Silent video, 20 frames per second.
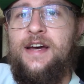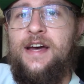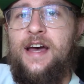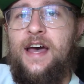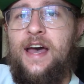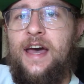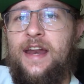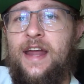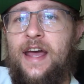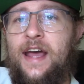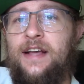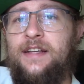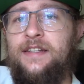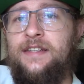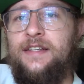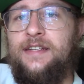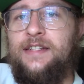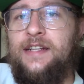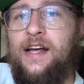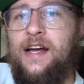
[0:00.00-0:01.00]
and as the
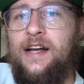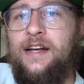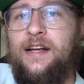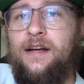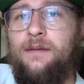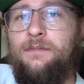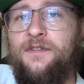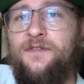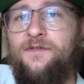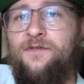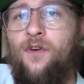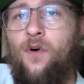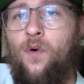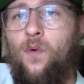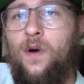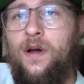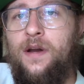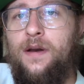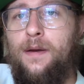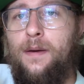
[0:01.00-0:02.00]
slide comes
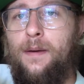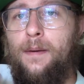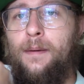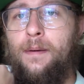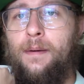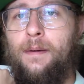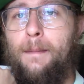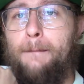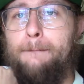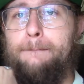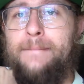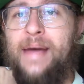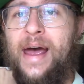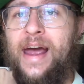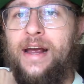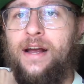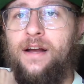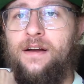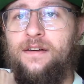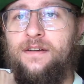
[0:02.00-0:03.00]
forward,
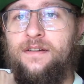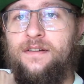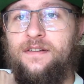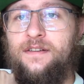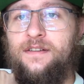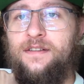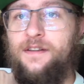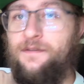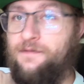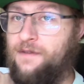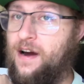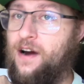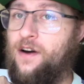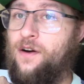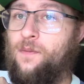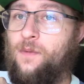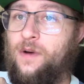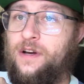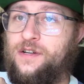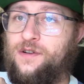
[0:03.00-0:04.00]
bang, the
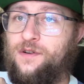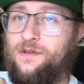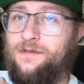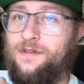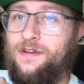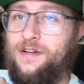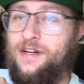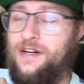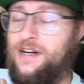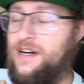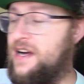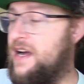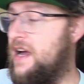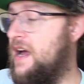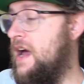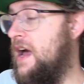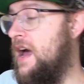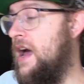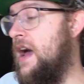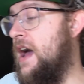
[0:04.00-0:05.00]
firearm went off.
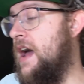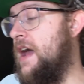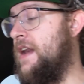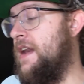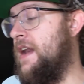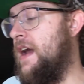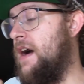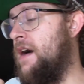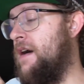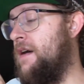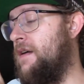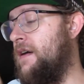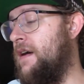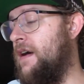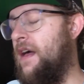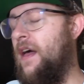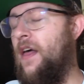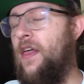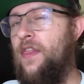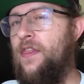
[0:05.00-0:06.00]
Now,
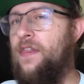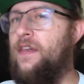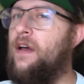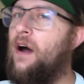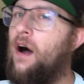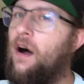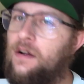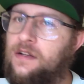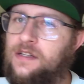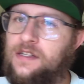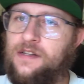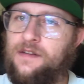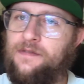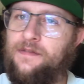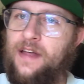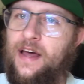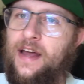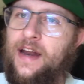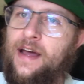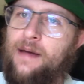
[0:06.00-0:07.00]
the odds of
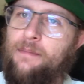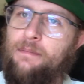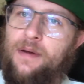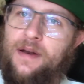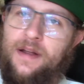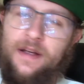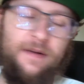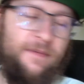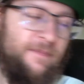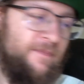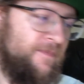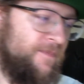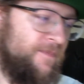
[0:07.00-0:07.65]
that happening